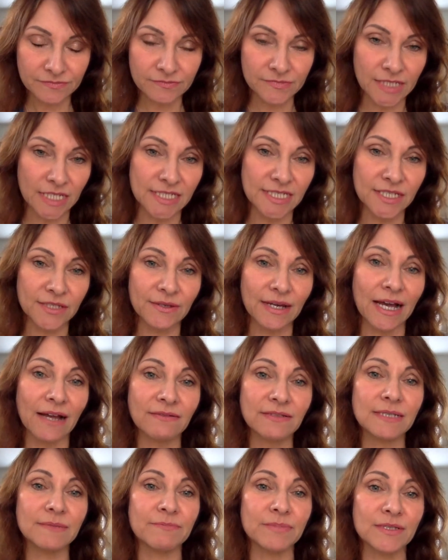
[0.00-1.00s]
So you have
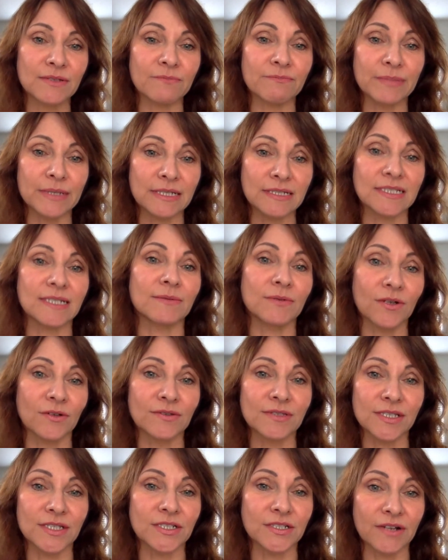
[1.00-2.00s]
to sort of build up
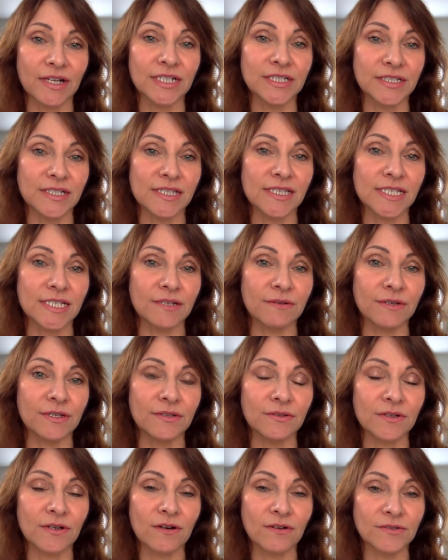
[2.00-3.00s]
concentrations to it.
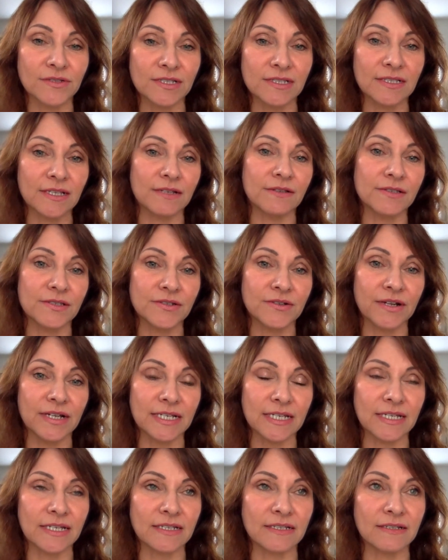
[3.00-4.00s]
You can't just go straight
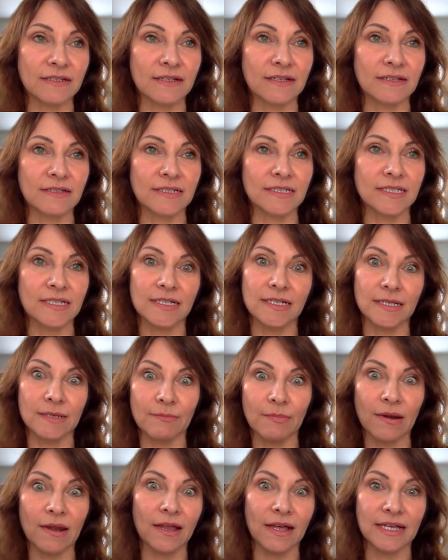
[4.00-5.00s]
in and
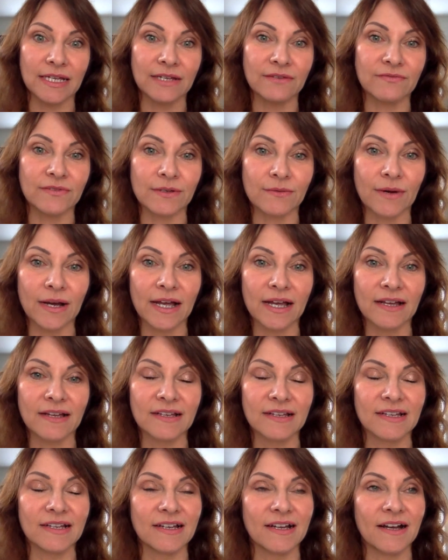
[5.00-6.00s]
apply everywhere.
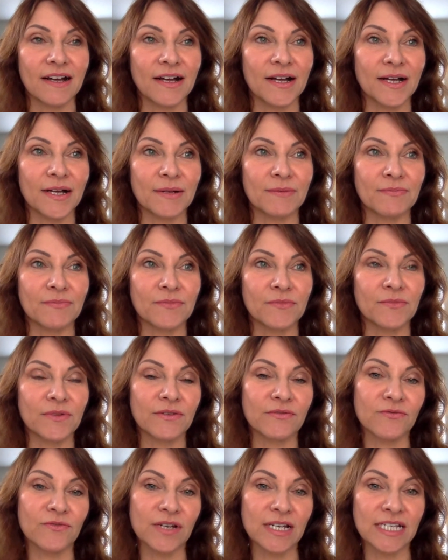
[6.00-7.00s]

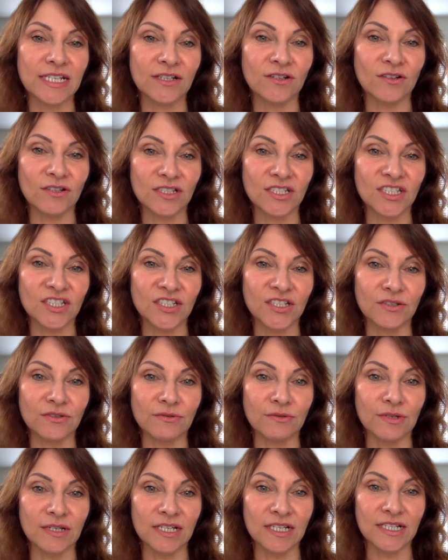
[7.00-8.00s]
We've really got to
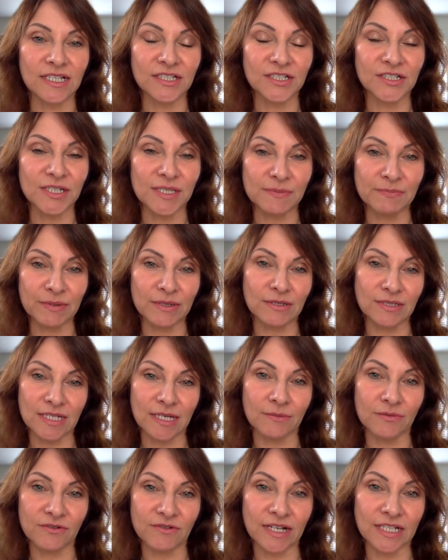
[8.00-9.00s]
just build
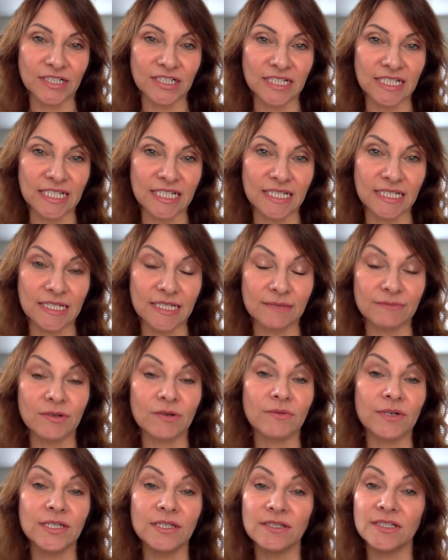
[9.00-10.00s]
up gradually. But
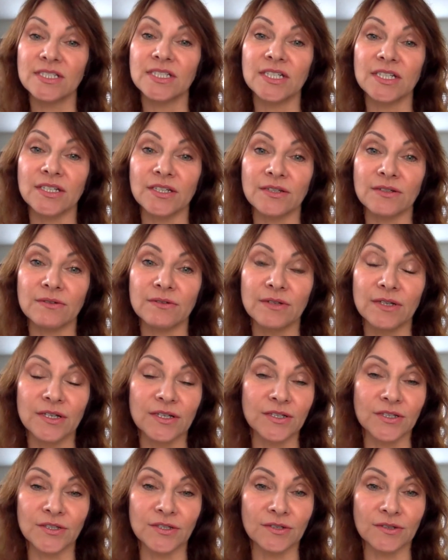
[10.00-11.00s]
when you do,
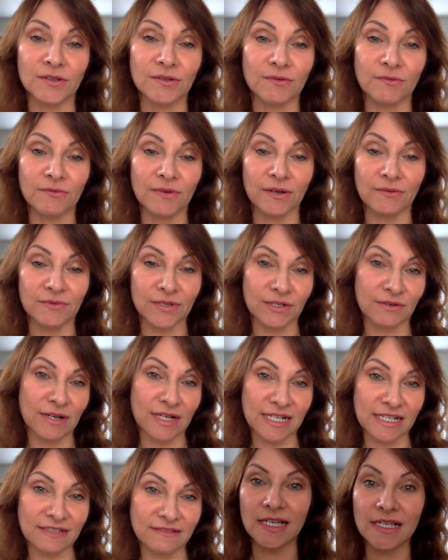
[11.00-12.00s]
you won't regret
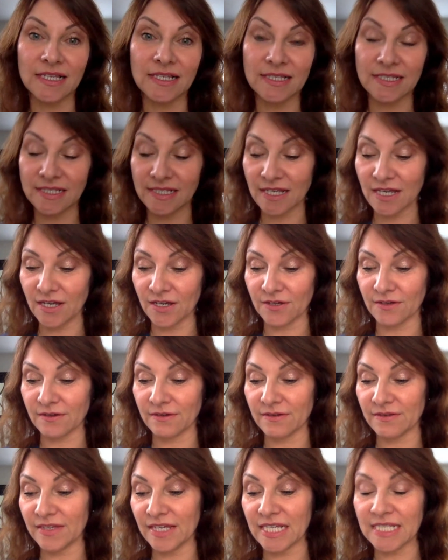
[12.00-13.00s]
it. So
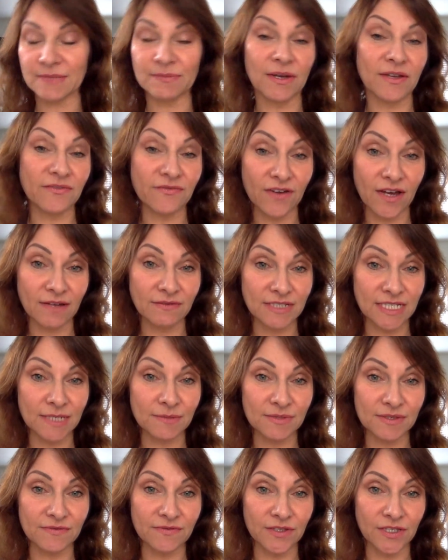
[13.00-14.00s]
that's my 5
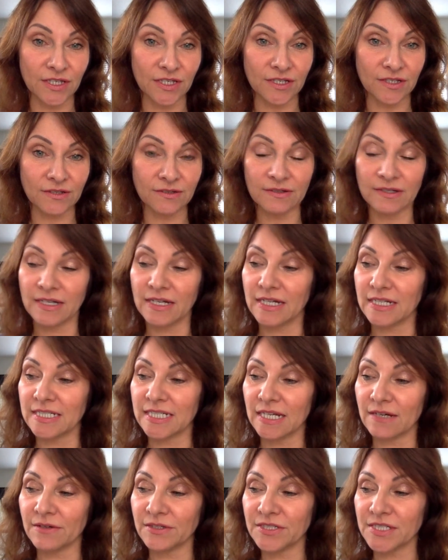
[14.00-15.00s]
tips for you.
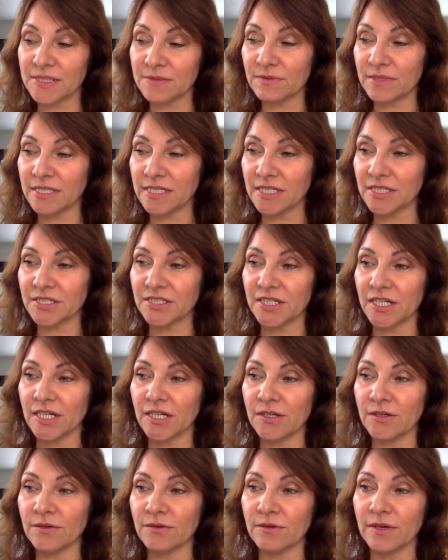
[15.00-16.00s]
Now, I just wanted to
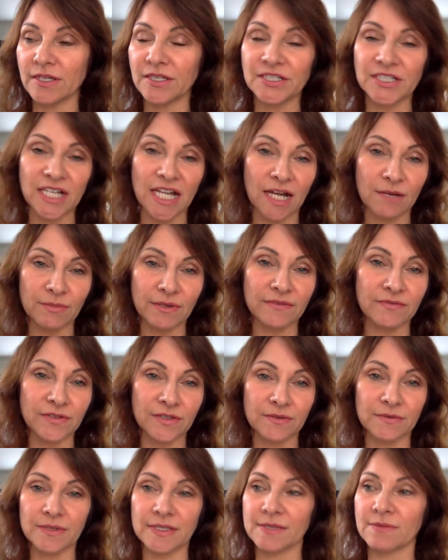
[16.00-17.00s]
show and share with
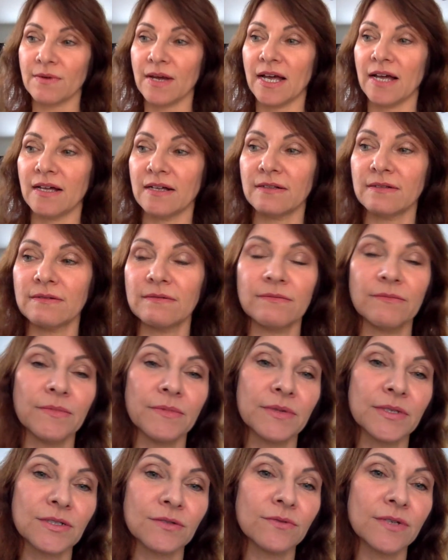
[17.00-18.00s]
you as well, when we
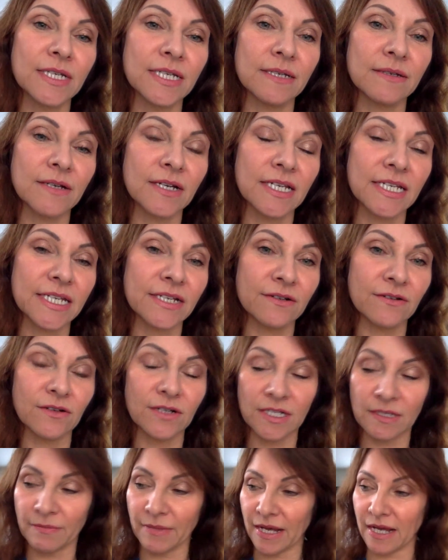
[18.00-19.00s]
were talking earlier
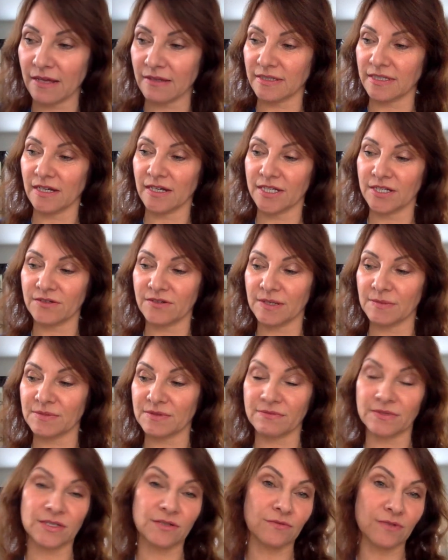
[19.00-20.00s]
on about the eye creams
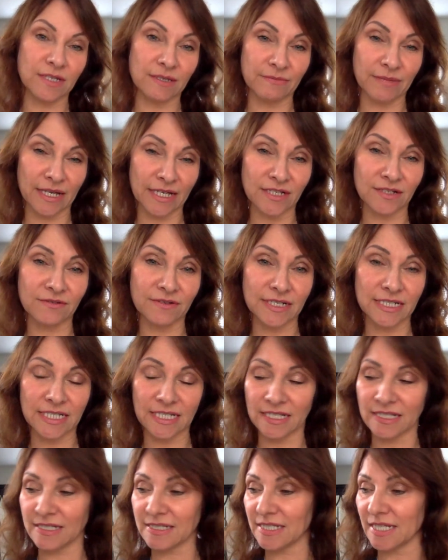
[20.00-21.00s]
and we're talking about
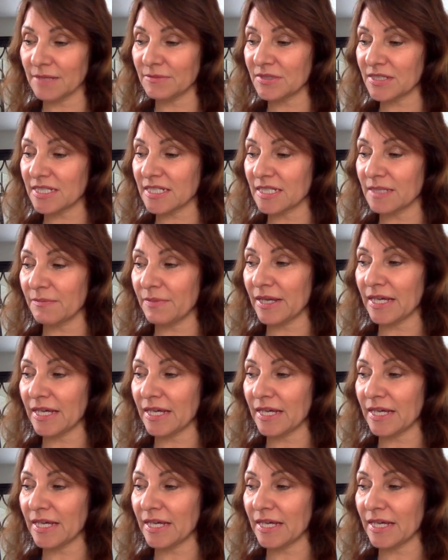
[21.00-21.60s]
ingredients, and I'm just going to pick